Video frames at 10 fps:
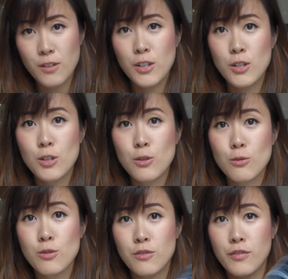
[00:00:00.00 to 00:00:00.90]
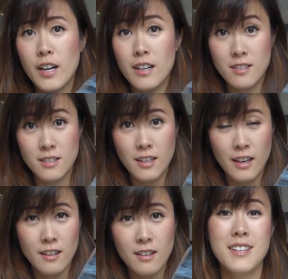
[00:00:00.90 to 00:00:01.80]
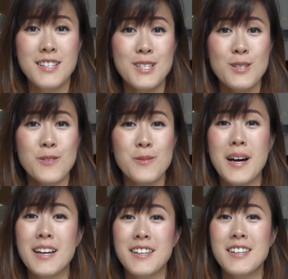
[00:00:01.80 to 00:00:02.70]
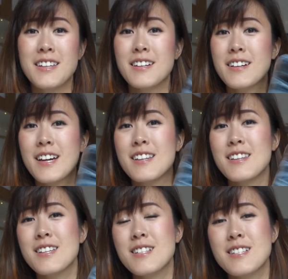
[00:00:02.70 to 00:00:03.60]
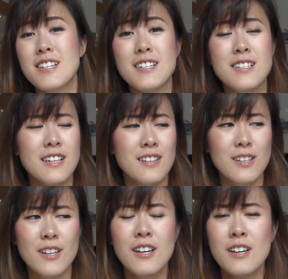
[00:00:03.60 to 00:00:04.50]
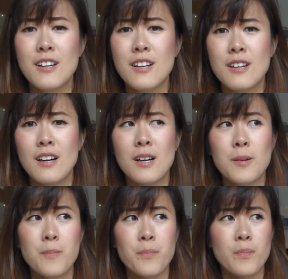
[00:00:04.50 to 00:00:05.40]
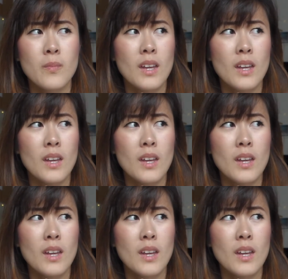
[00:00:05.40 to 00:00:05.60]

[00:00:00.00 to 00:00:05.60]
huge vase, and this is from IKEA, and this is I think $15.